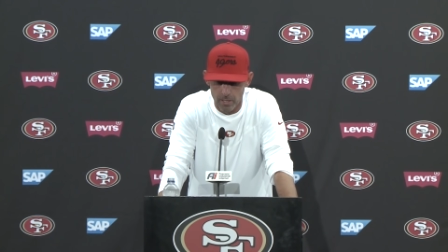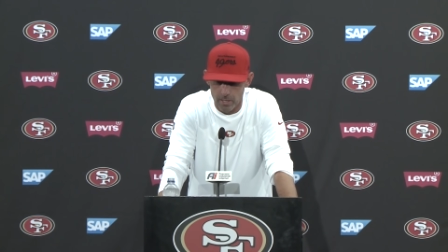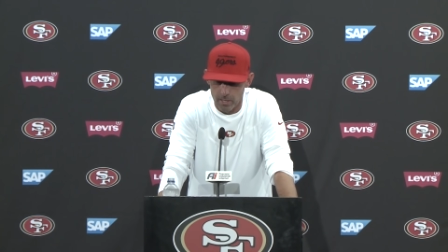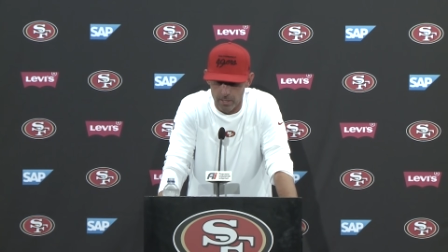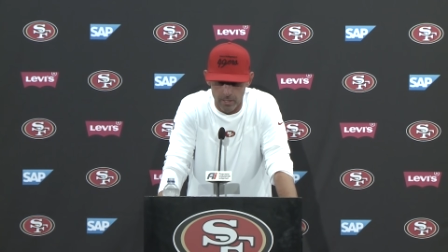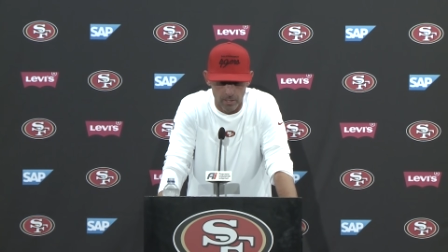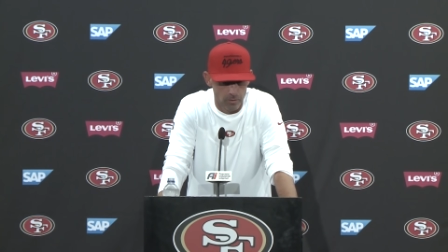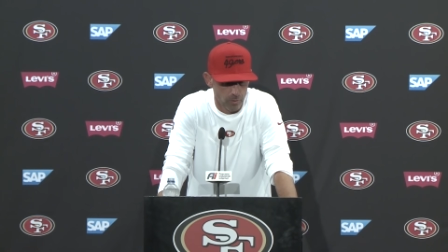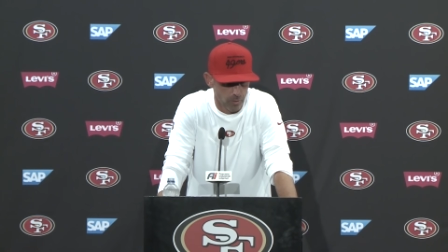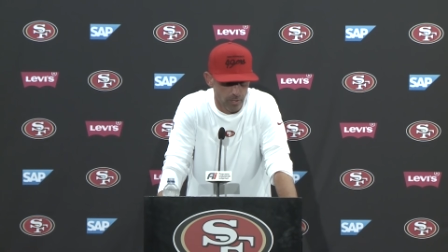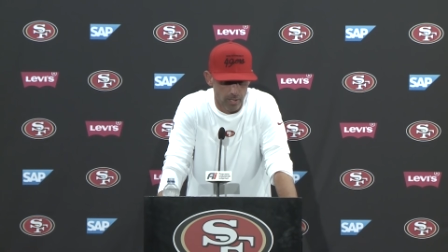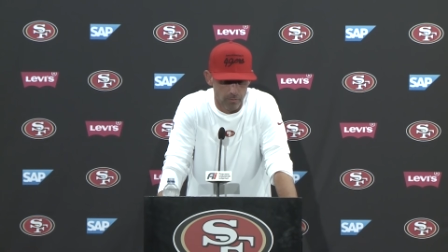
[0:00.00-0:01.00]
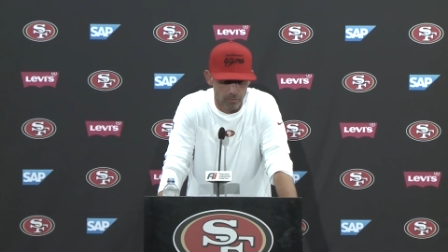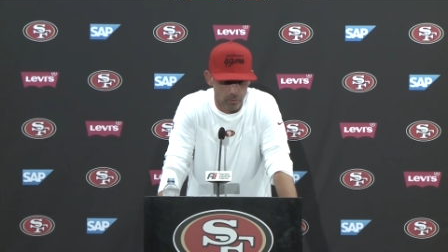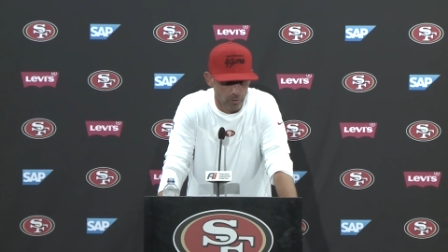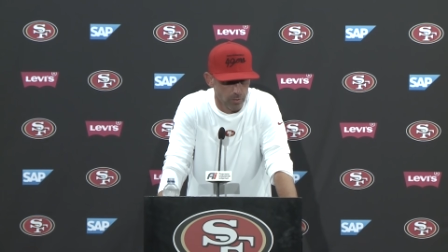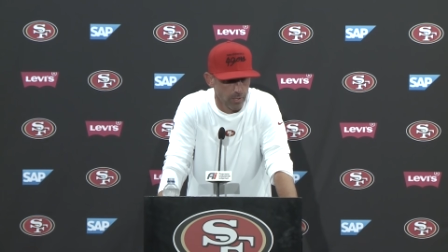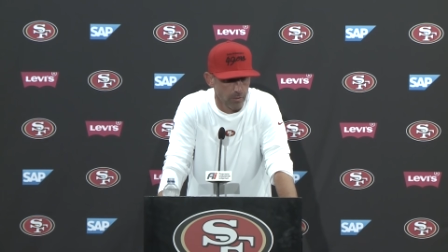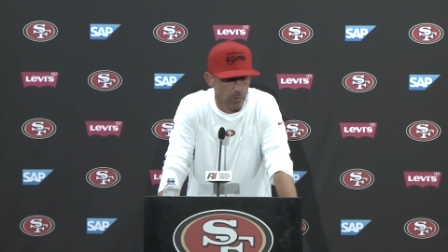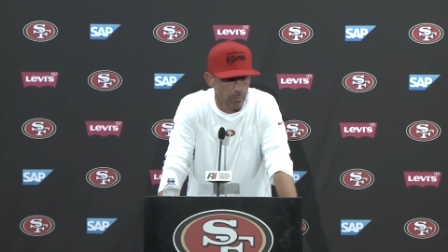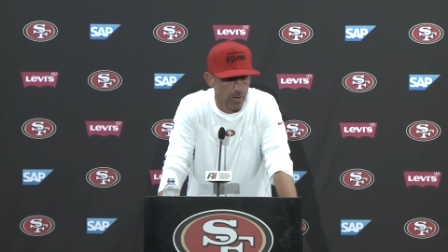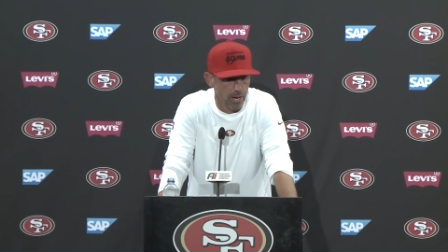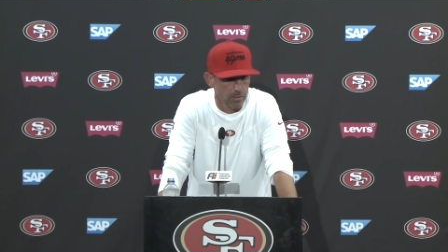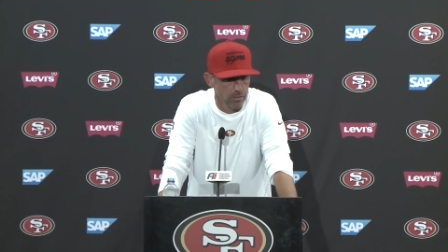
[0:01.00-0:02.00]
Uh, he had two and a half real good days of
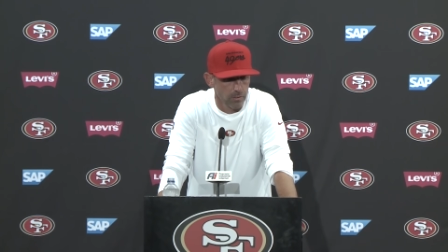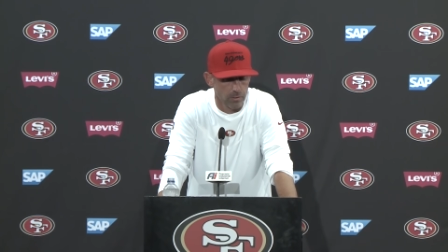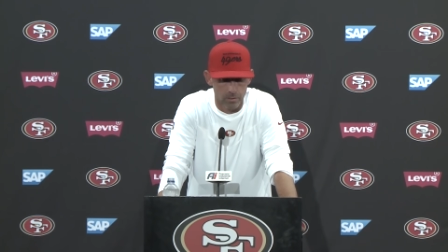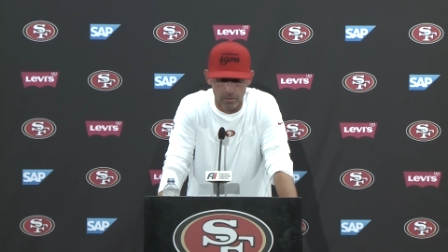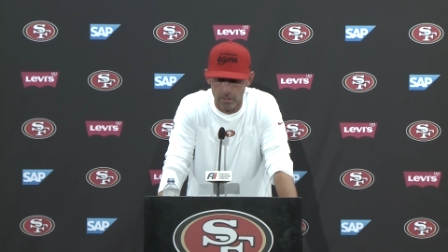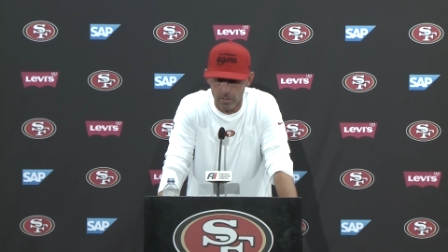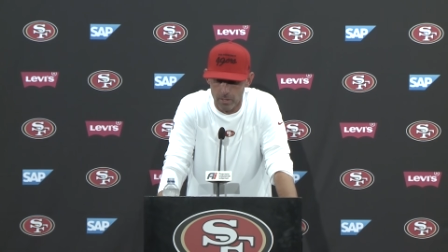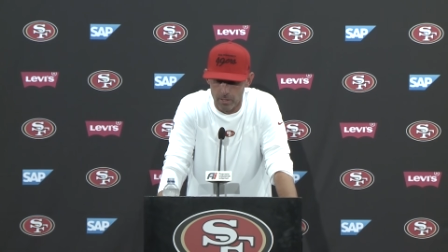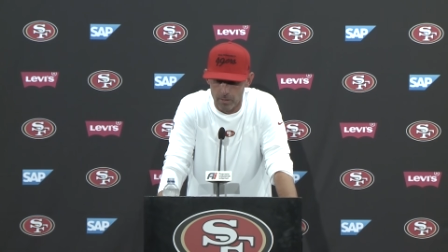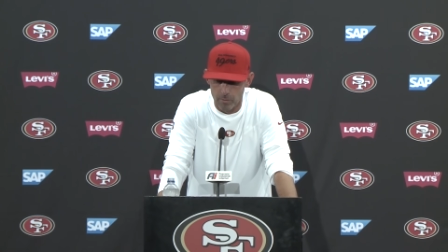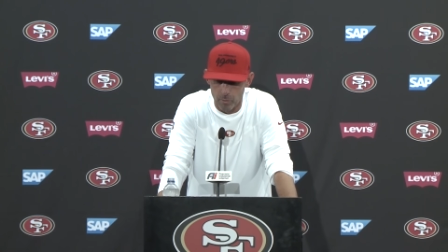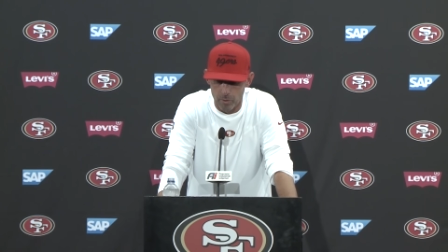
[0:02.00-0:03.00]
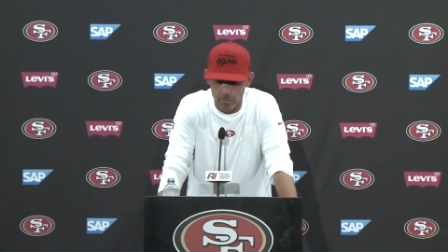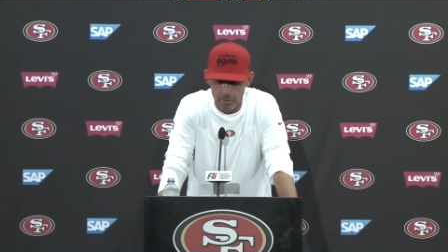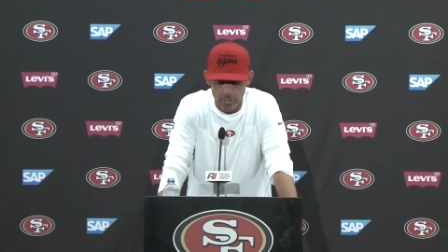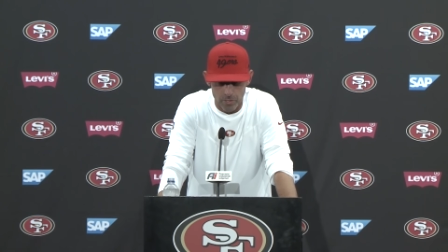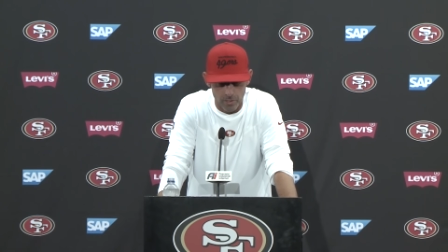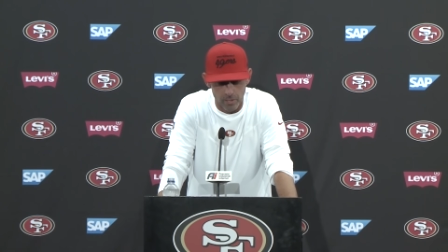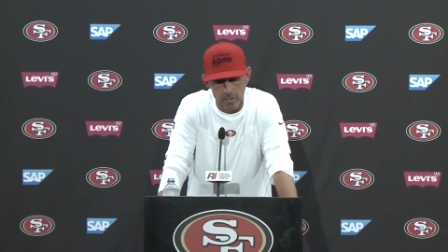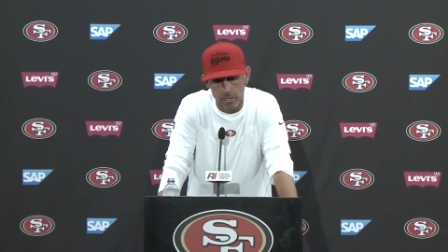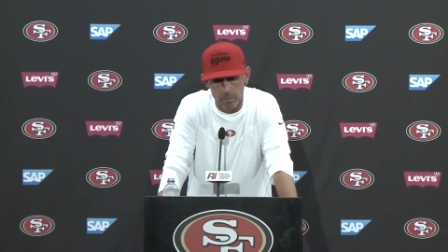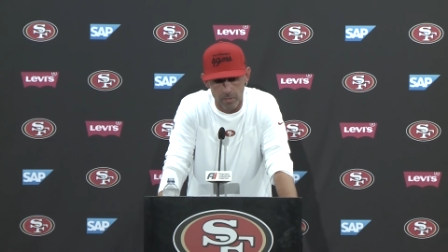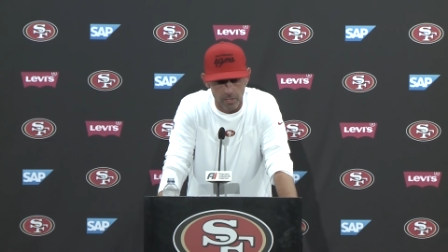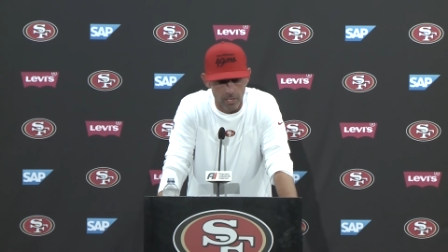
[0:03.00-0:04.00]
practice, and um, we wanted to make sure to get
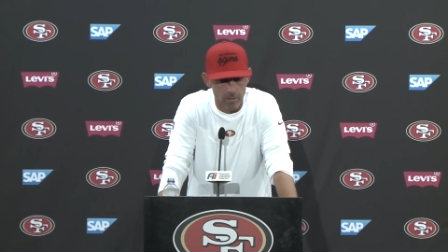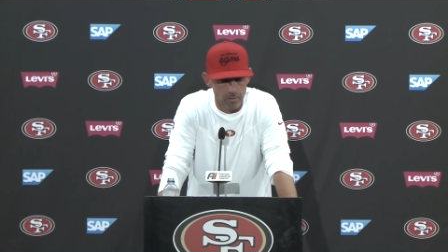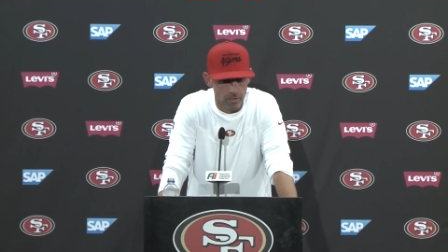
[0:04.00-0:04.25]
him in the game.